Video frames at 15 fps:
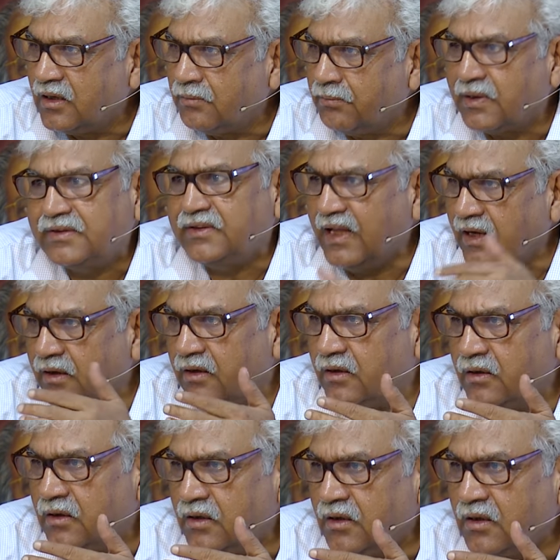But then
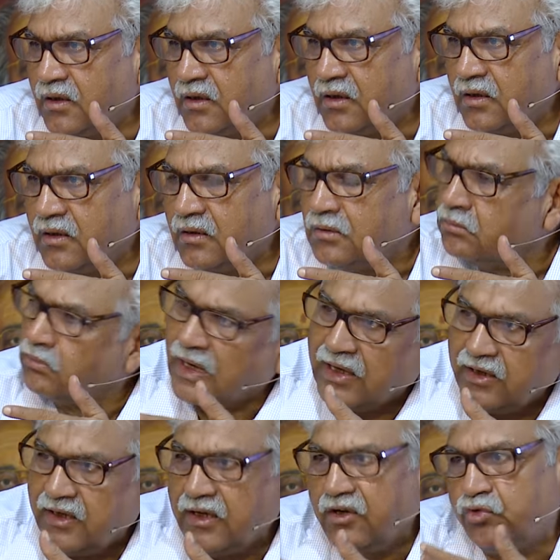
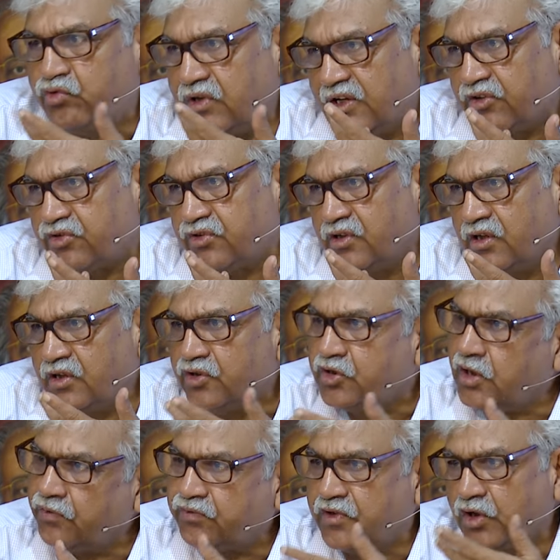my interest
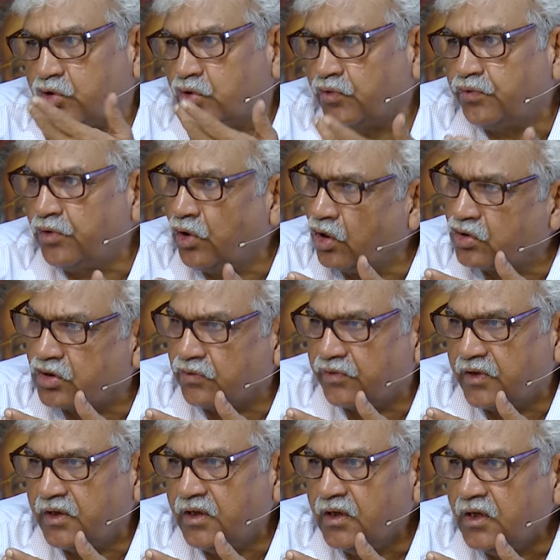shifted to
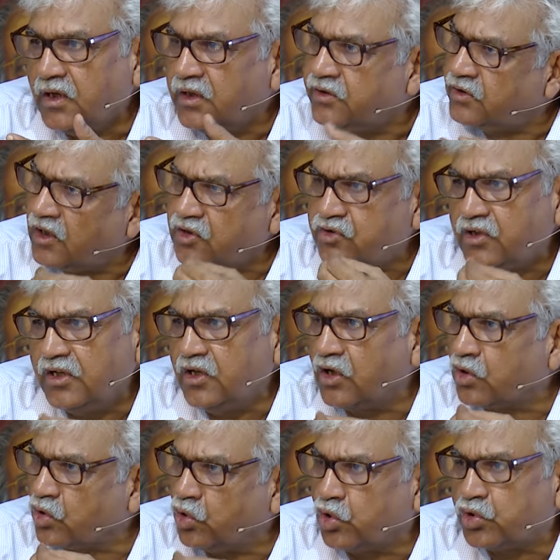philosophy just in a
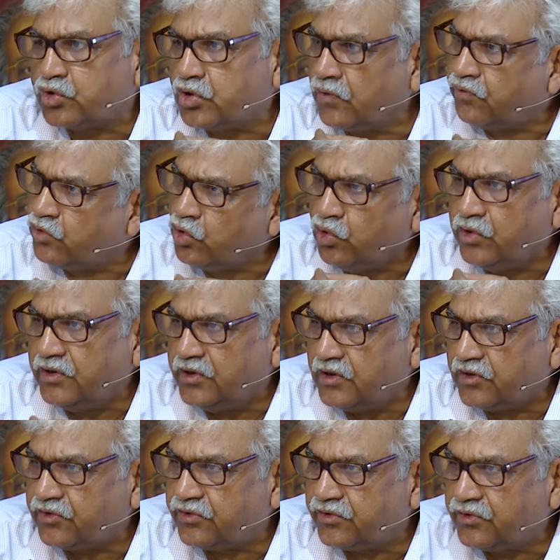course of two
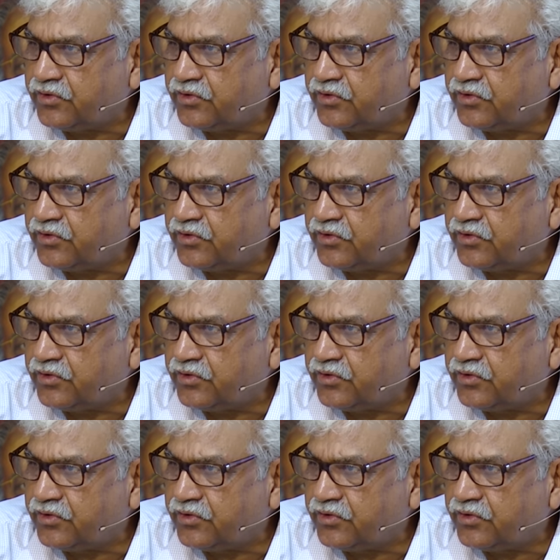years.